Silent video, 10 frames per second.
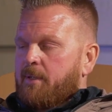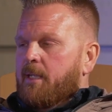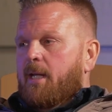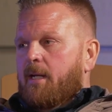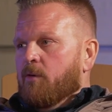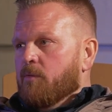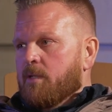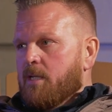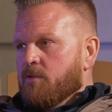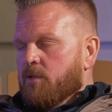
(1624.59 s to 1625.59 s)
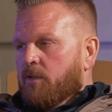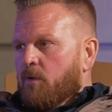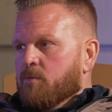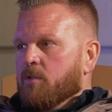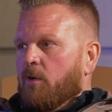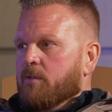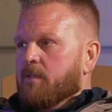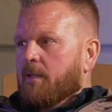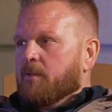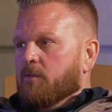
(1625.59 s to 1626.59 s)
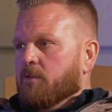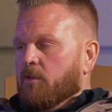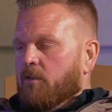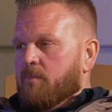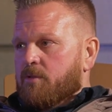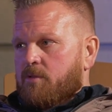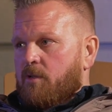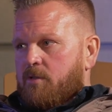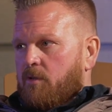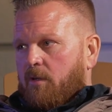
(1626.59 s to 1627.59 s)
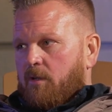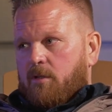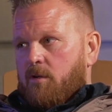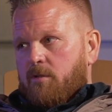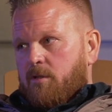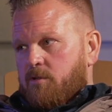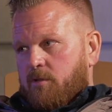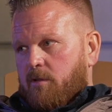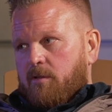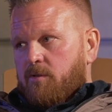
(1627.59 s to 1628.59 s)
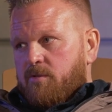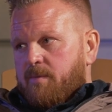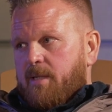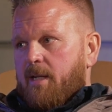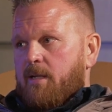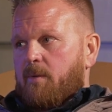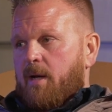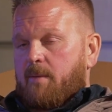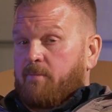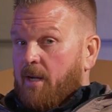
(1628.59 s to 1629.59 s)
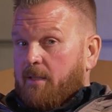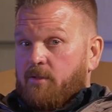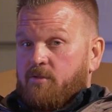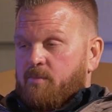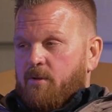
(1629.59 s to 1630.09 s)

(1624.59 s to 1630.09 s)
And again, I don't need you to go talk technical terms or start talking code because you're going to lose me anyway and probably lose